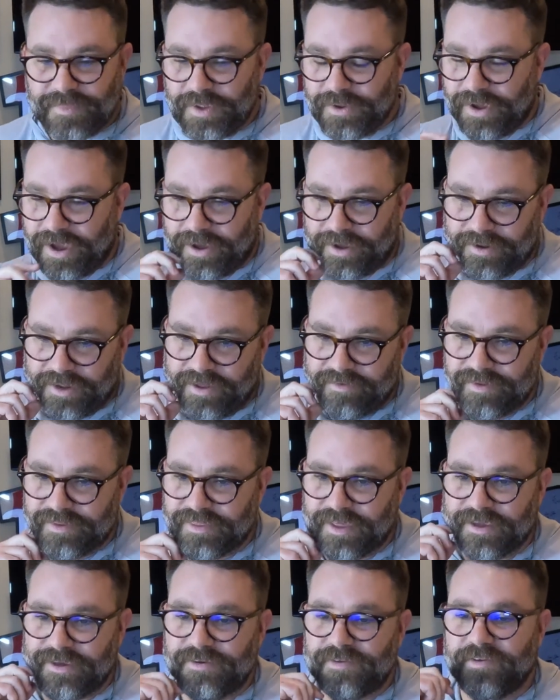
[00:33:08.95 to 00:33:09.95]
I love it.
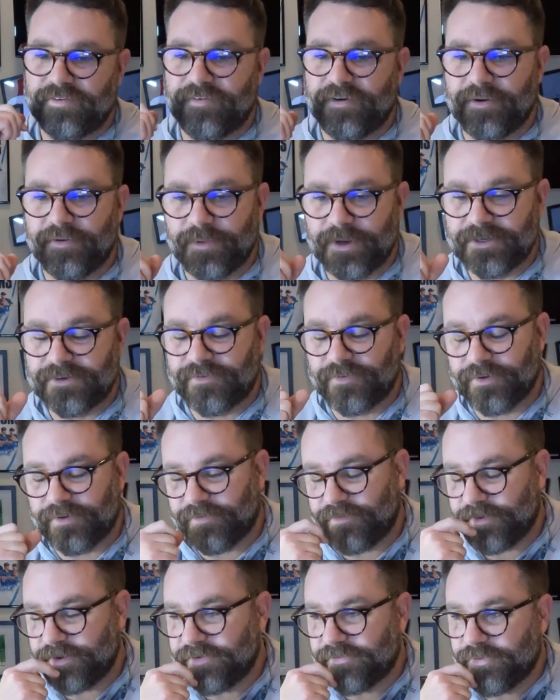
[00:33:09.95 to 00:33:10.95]
Thank you so very much
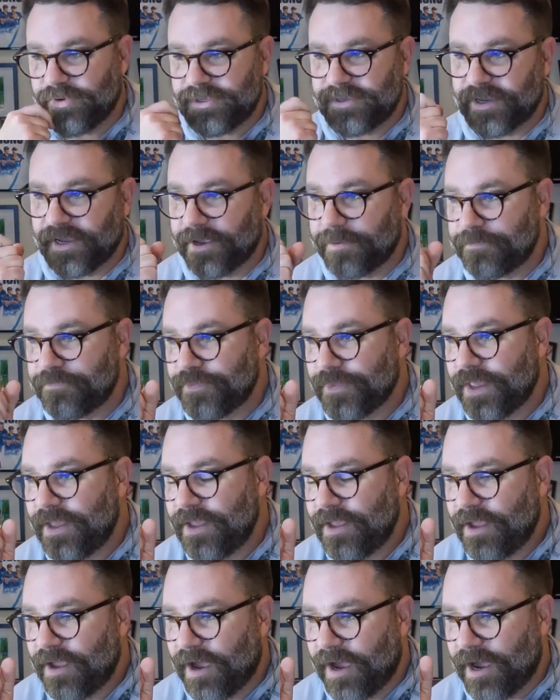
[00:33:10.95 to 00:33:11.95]
for your free time.
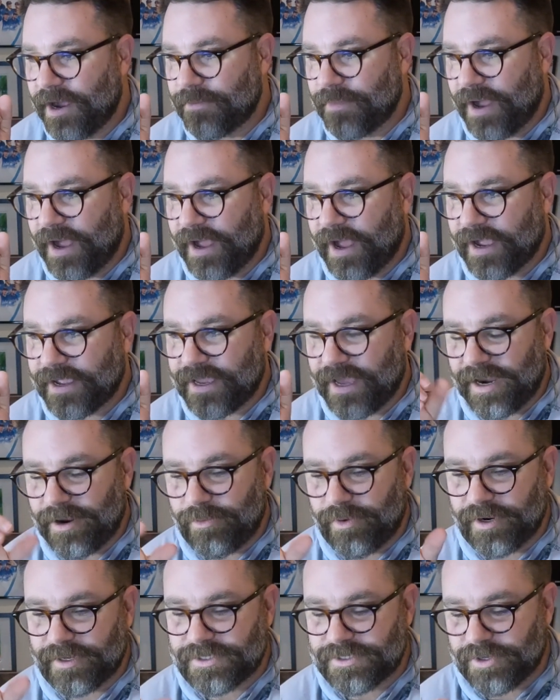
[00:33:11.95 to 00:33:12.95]
I kind
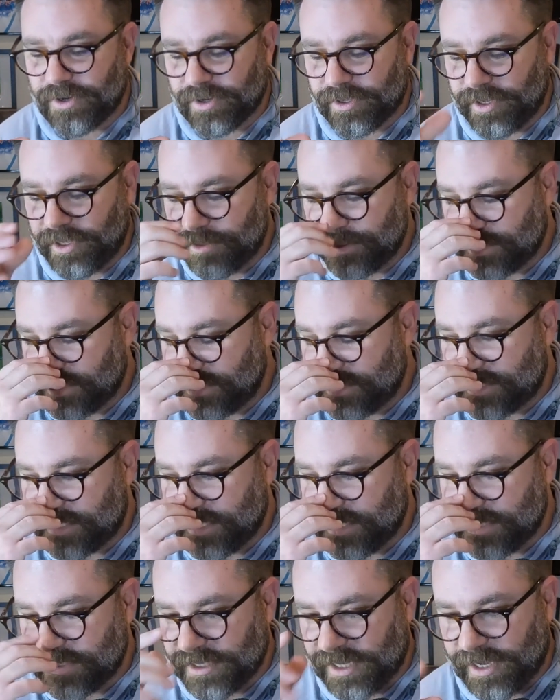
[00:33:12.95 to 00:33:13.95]
of want to start closing these
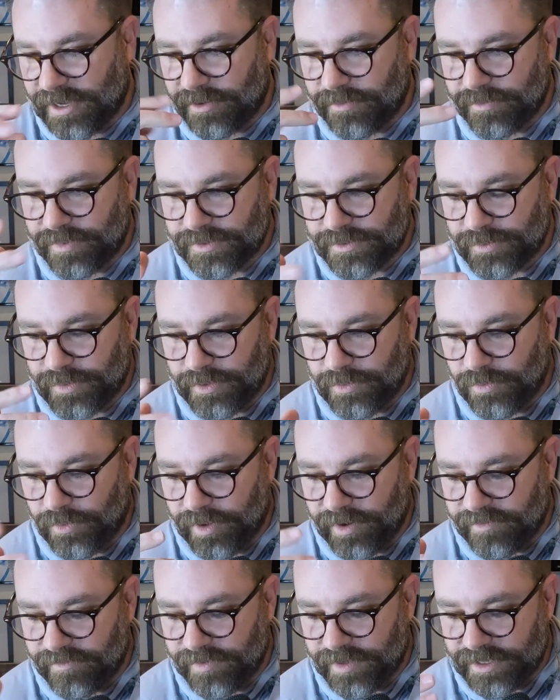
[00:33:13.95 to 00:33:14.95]
things out between
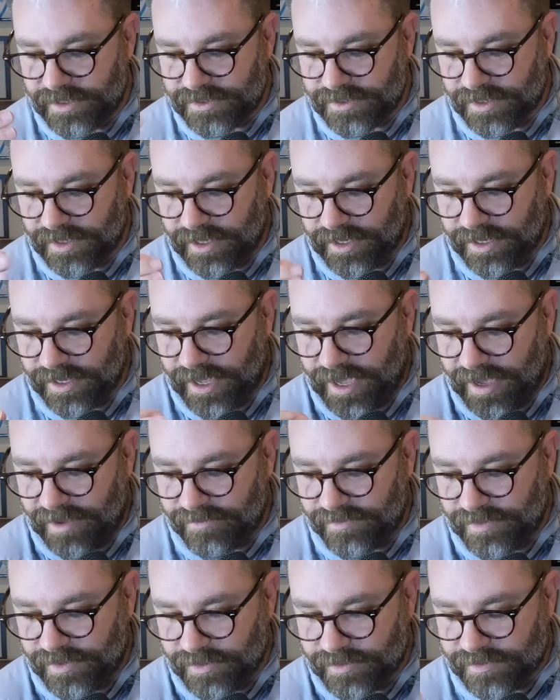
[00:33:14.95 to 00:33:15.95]
one of us and letting
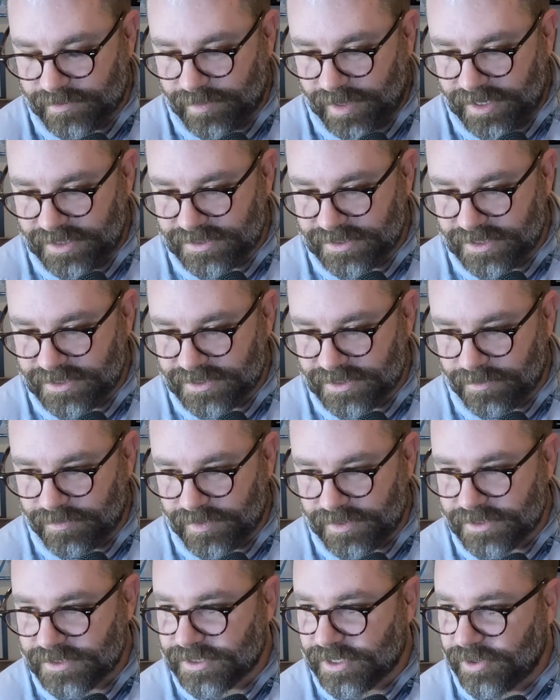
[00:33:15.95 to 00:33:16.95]
have somebody say
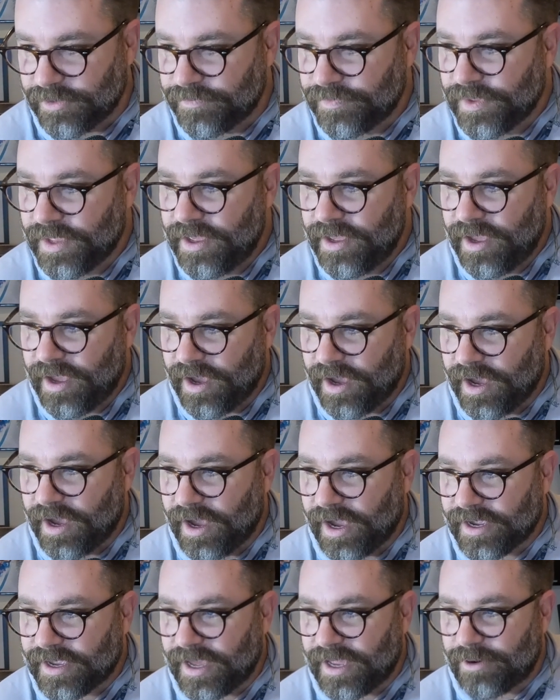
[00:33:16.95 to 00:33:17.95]
something. So
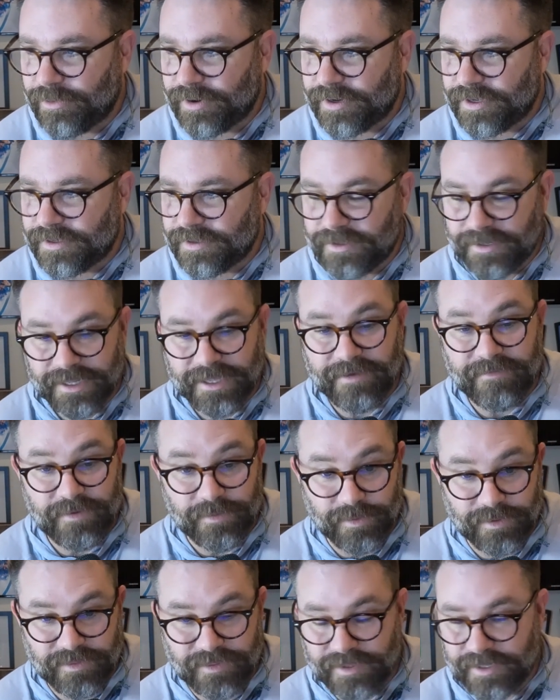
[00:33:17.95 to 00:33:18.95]
I kind of want to leave
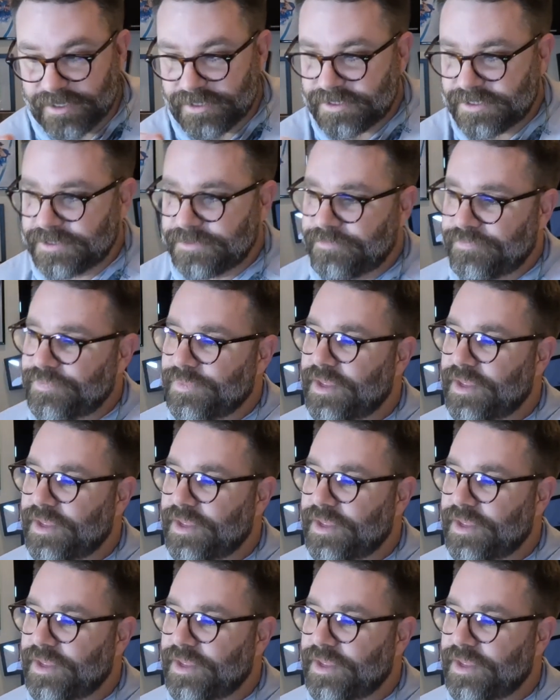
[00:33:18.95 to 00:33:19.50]
you with this.